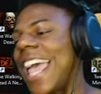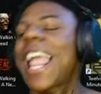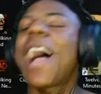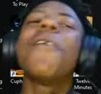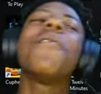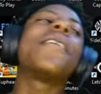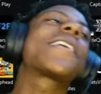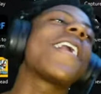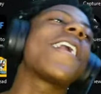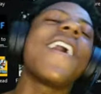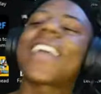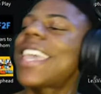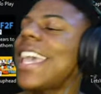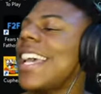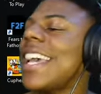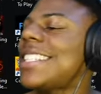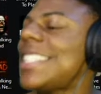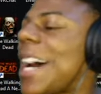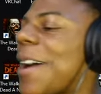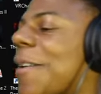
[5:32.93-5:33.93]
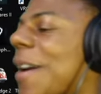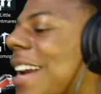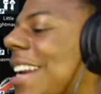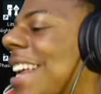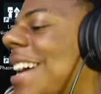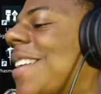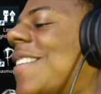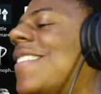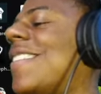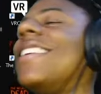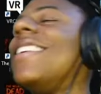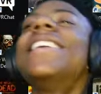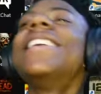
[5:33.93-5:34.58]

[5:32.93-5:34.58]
Y'all wanna call KSR right now?